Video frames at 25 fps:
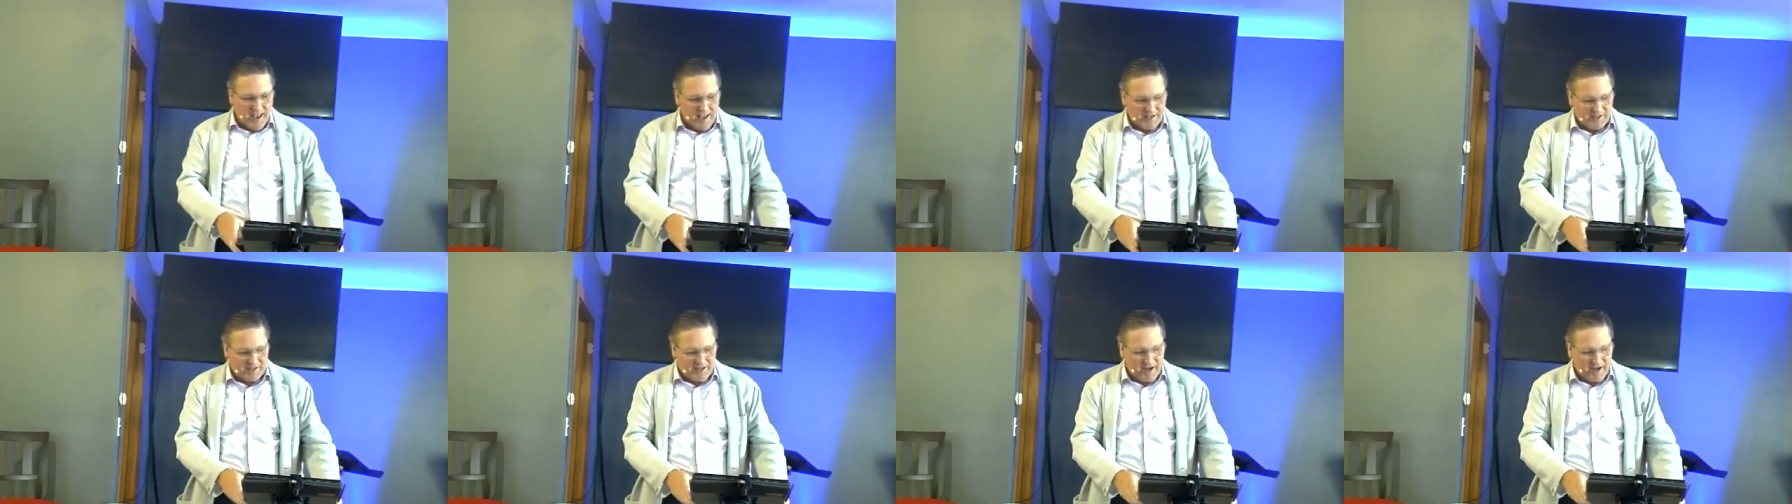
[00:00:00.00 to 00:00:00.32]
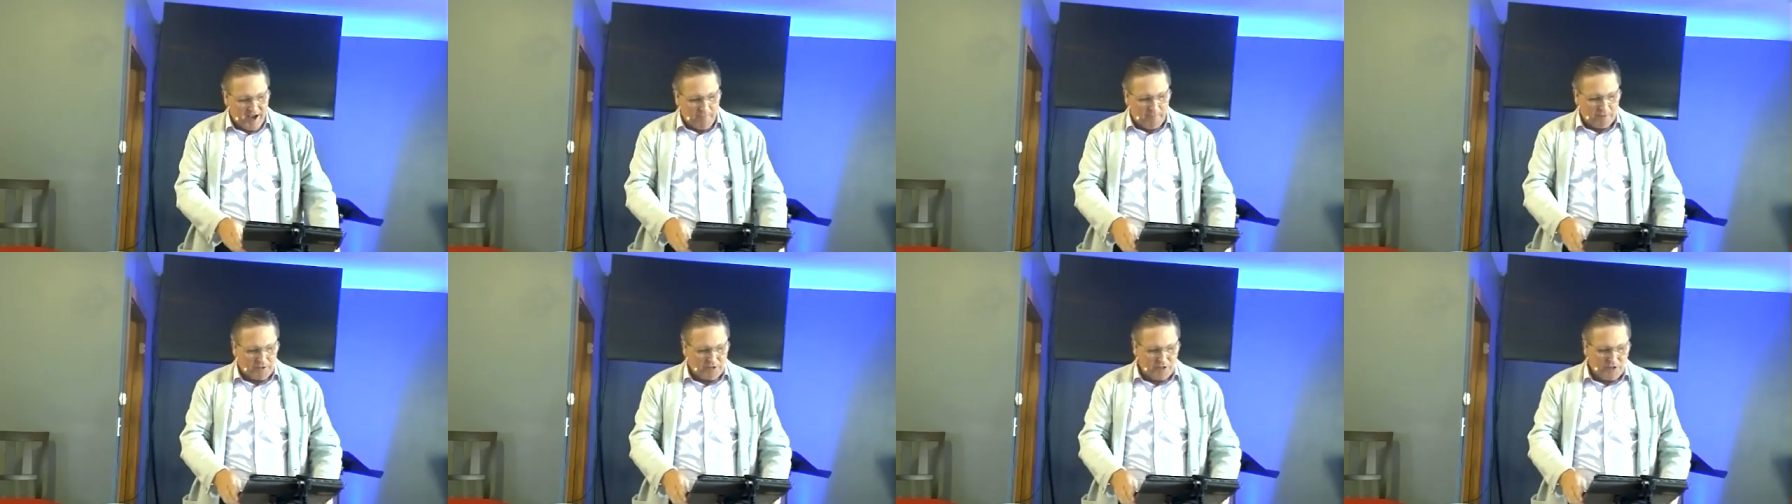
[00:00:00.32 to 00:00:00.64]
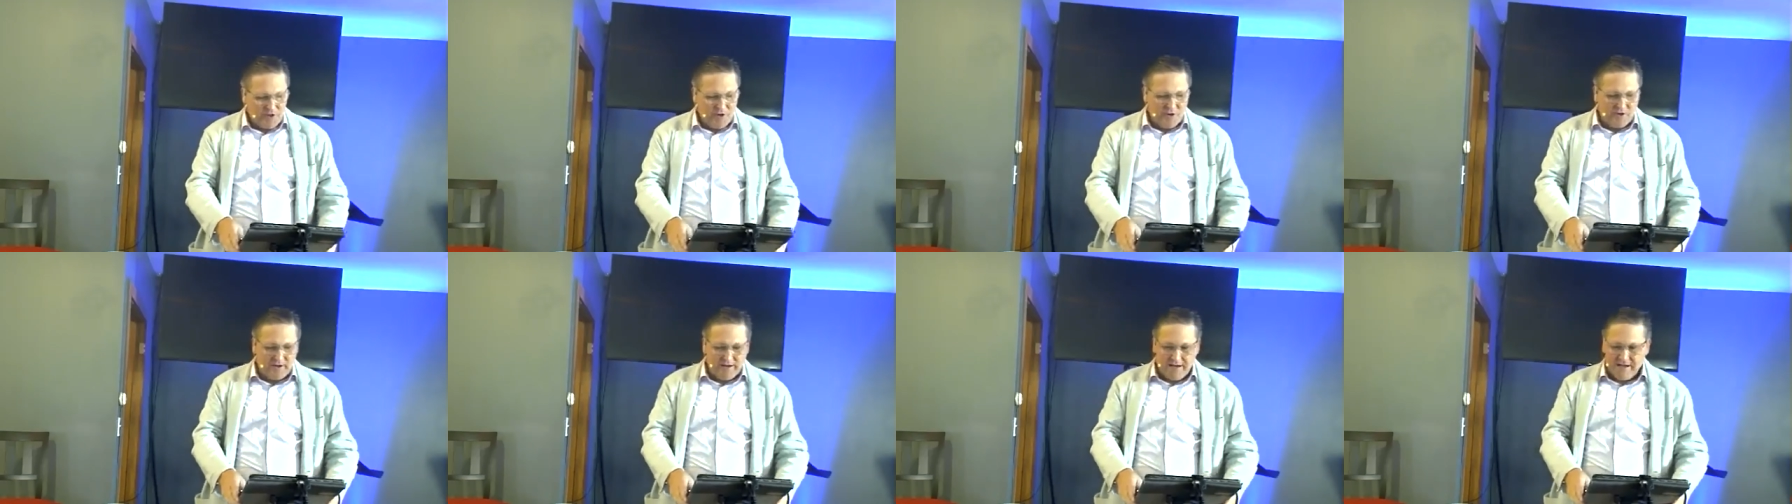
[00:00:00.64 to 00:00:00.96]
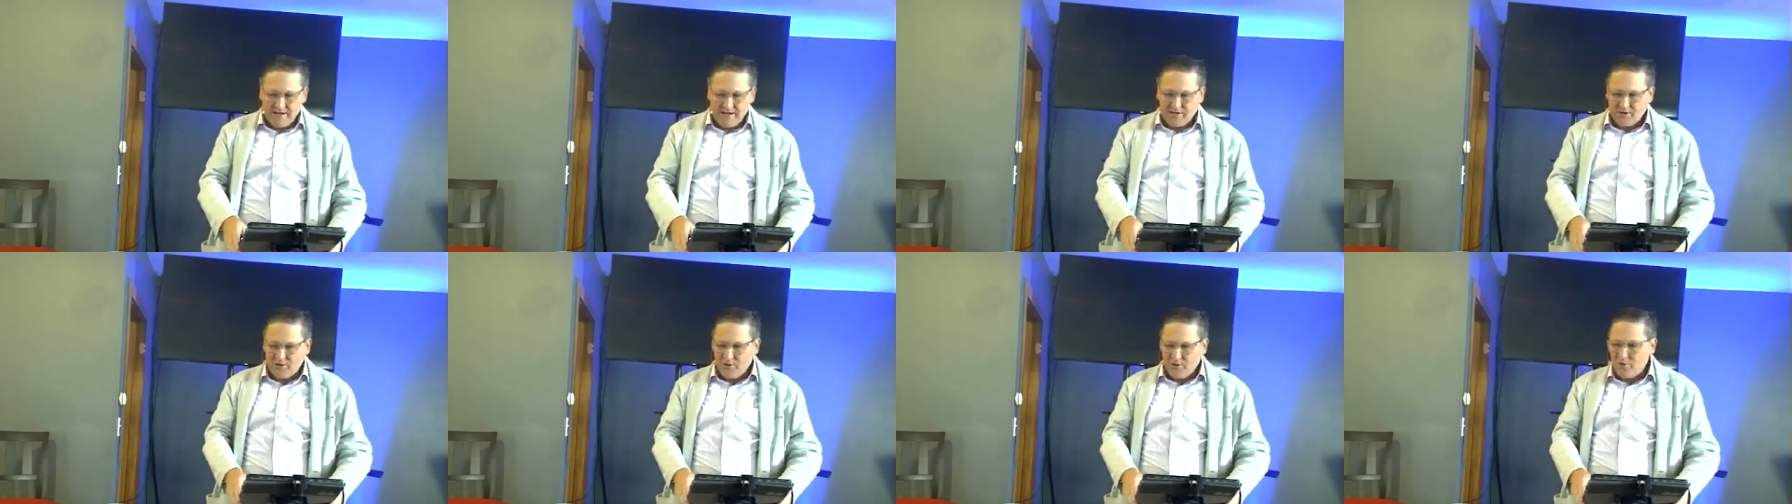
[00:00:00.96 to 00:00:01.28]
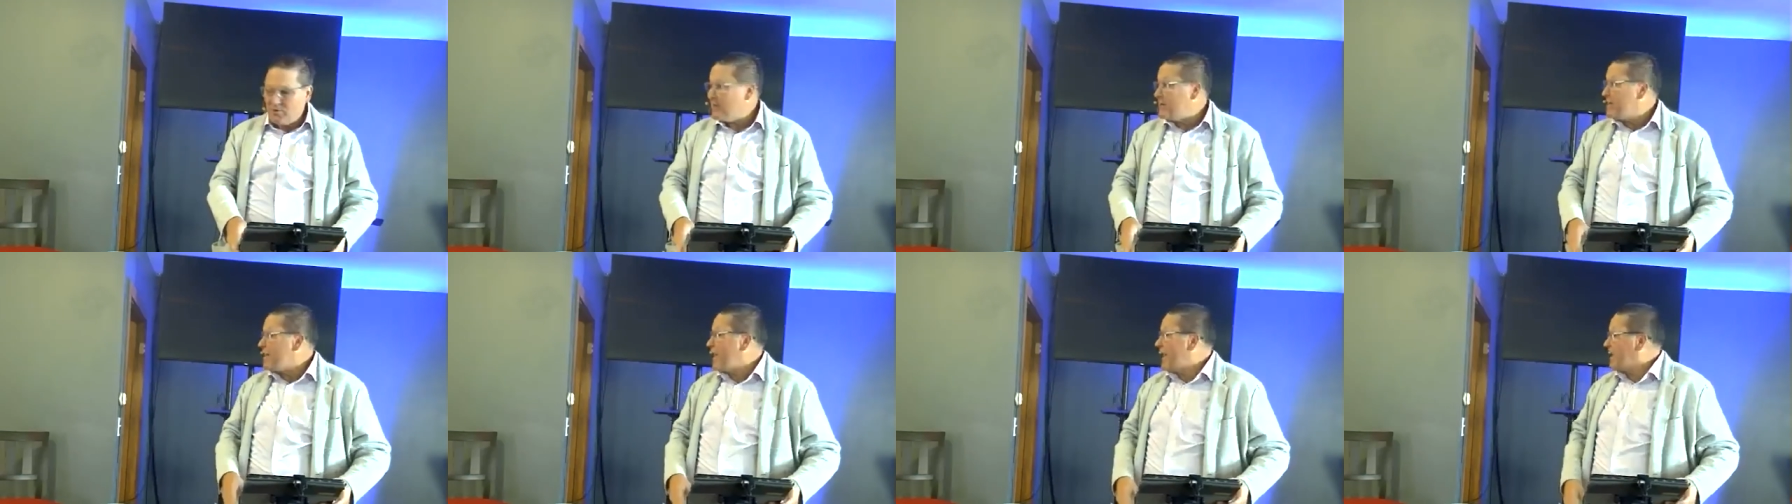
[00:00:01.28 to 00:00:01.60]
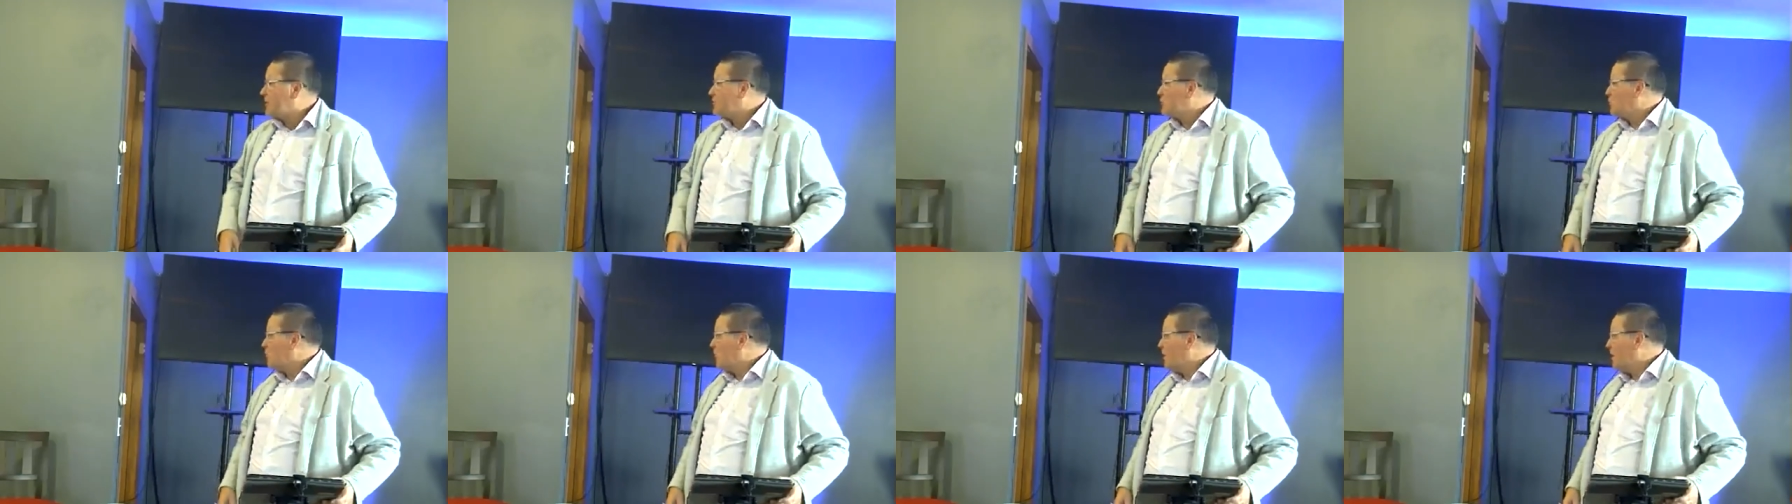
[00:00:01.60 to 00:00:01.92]
has the opportunity to
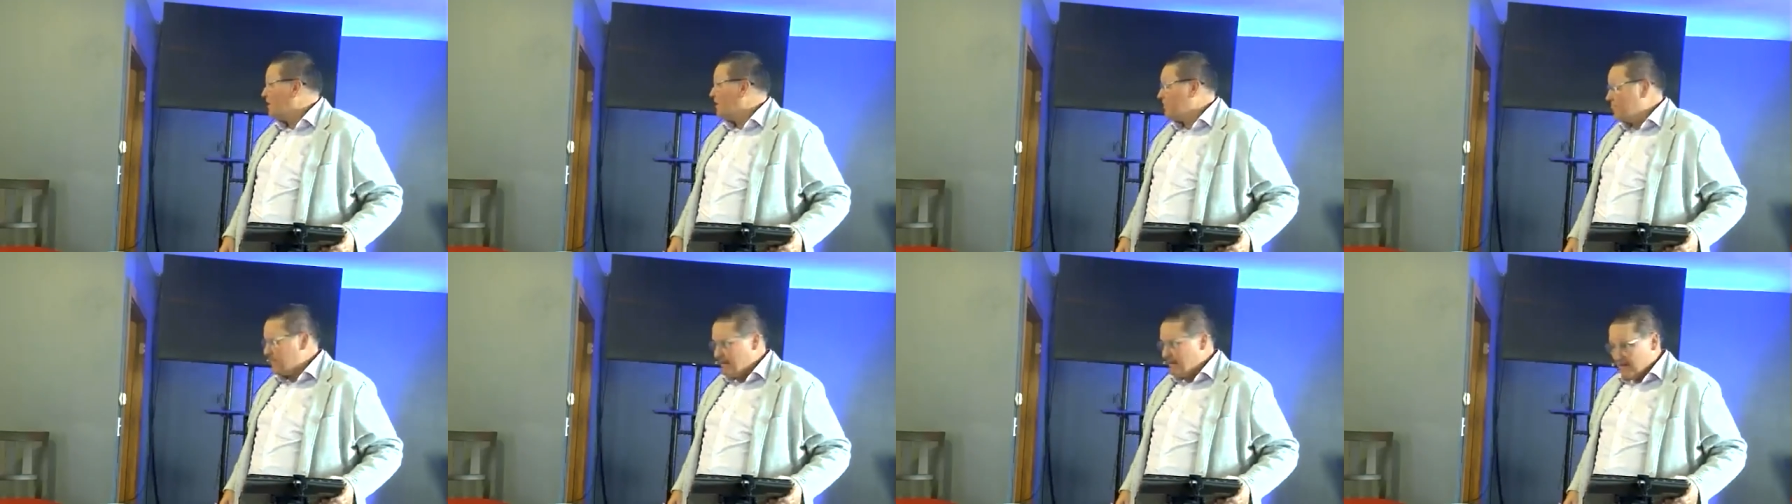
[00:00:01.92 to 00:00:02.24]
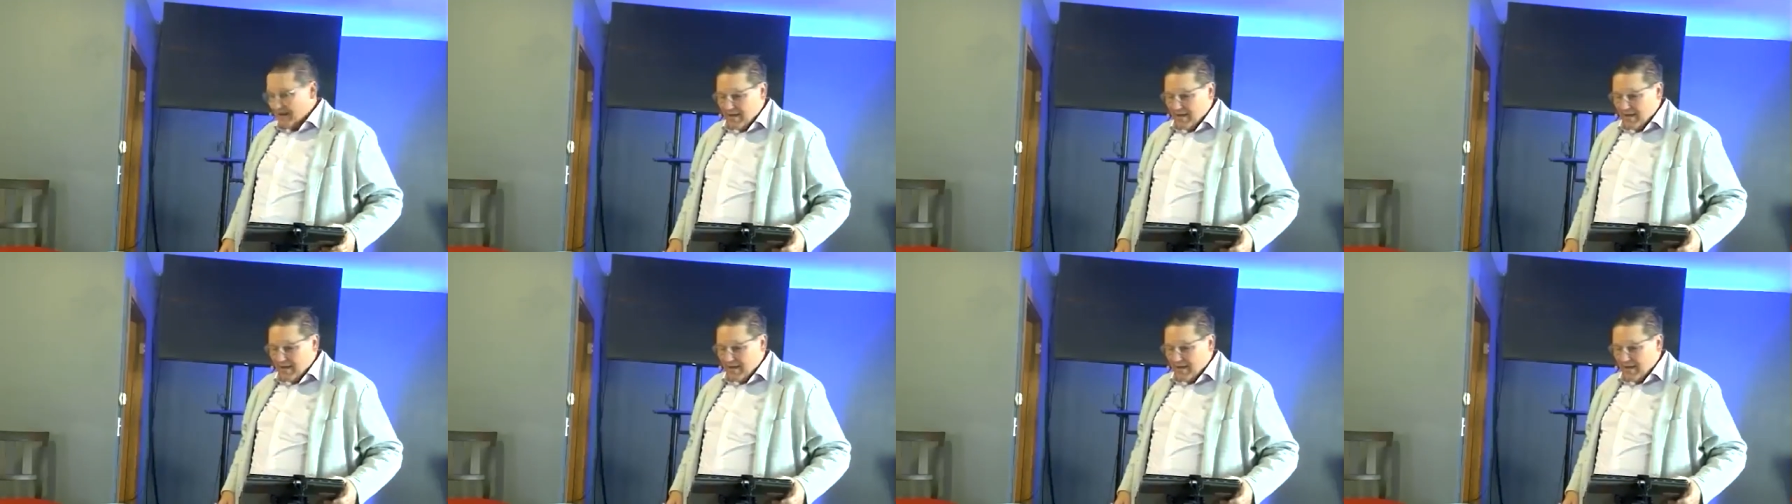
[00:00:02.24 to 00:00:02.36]
connect with